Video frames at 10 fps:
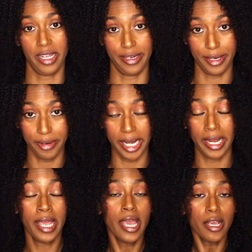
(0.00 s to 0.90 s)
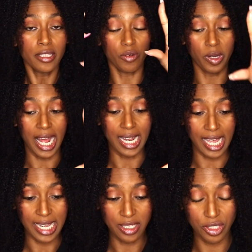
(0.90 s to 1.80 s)
for that, all right? So what I
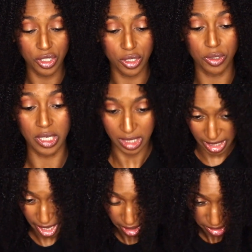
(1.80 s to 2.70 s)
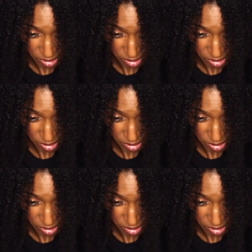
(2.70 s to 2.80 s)
like to do, since the hair